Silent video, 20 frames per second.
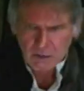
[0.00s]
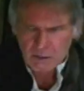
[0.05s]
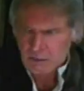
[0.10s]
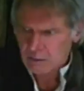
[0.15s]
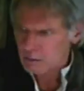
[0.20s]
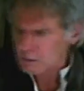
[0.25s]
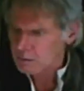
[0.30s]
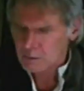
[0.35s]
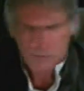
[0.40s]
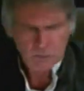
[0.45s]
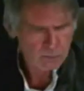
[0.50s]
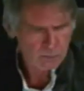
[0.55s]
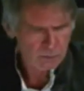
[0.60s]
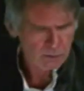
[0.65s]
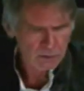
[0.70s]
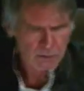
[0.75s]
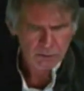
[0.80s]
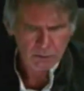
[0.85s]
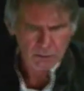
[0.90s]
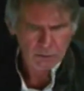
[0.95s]
house. He's
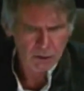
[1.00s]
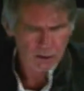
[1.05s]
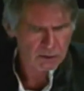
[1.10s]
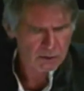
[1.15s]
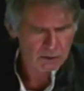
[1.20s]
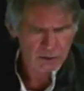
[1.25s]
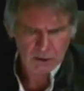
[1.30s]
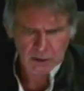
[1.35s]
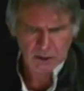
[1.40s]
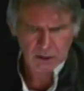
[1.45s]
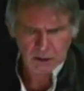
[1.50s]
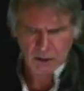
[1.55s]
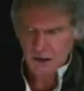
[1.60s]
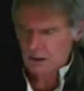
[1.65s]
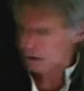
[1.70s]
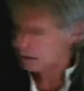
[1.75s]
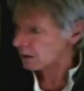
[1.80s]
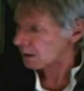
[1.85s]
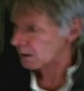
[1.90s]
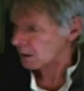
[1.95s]
donating it there
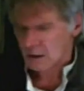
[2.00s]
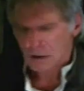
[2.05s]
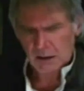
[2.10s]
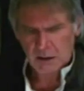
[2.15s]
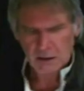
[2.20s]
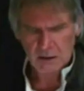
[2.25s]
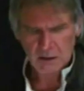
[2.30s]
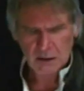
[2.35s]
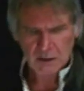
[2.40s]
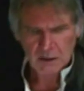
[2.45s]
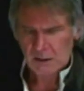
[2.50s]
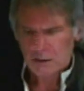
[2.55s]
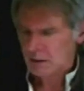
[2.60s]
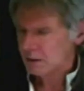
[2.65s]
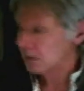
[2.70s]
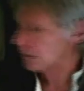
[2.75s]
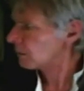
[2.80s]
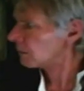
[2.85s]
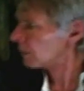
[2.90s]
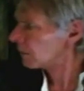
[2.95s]
in San
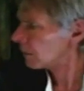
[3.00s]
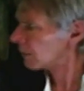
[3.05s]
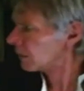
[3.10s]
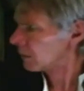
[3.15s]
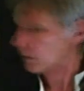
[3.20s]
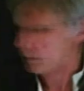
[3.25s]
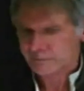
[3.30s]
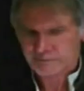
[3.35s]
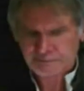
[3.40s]
Francisco. The money